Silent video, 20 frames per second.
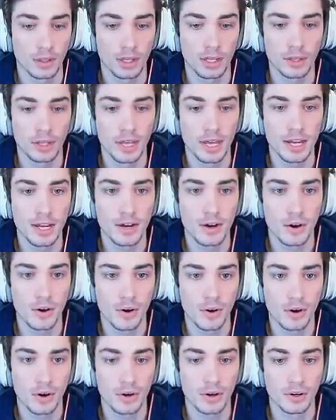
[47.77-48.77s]
and they
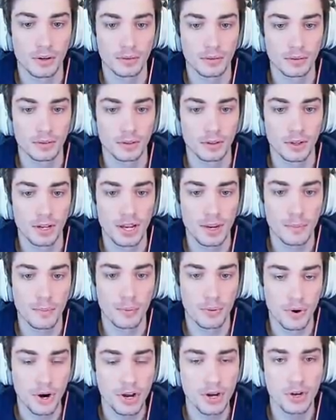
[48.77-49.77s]
are a
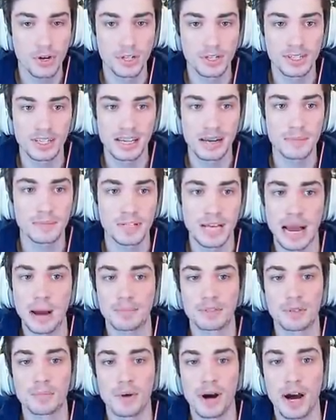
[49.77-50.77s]
pretty good team
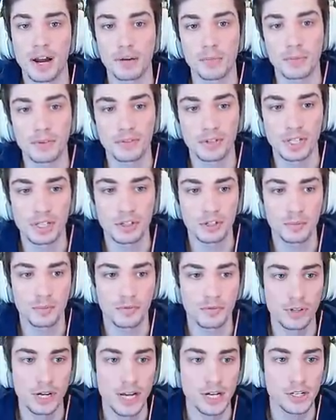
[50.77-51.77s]
top to bottom. We've seen some
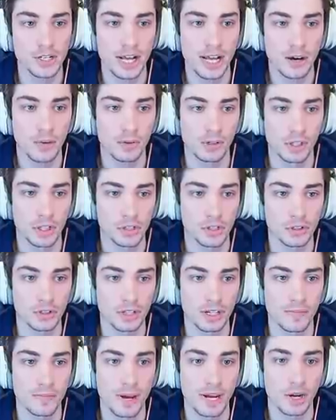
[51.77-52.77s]
free agent
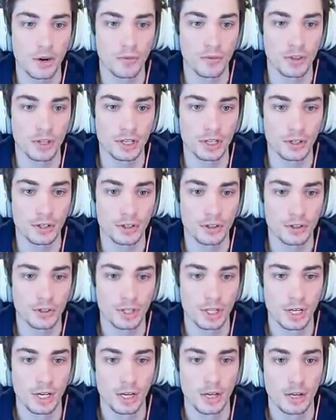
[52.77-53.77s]
acquisitions they've made over the
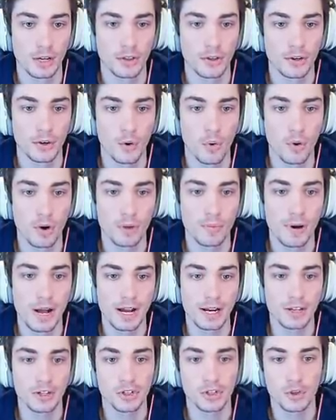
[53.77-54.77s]
years. Their
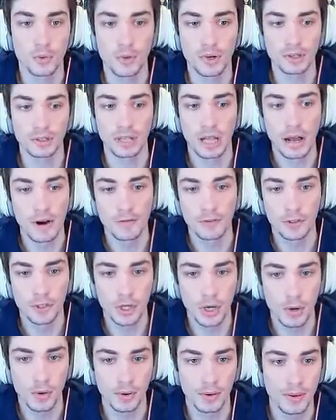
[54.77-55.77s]
quarterback is Jordan Love.
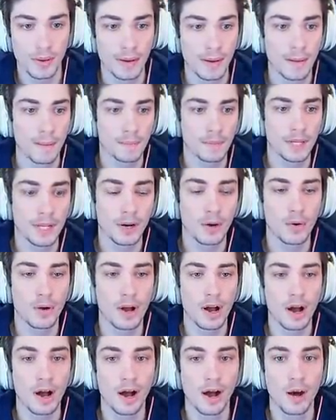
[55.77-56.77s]
So, you know,
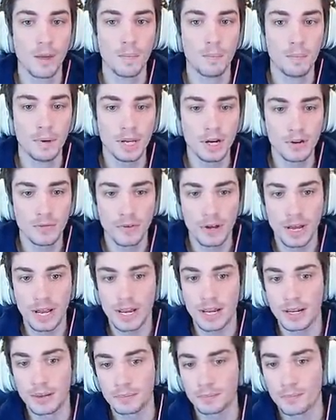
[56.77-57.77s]
a bit of
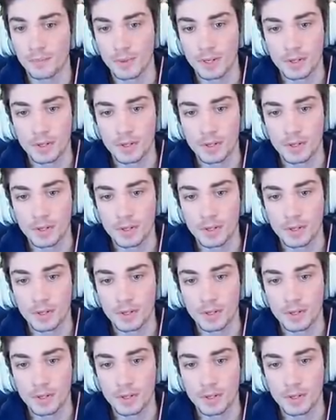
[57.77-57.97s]
a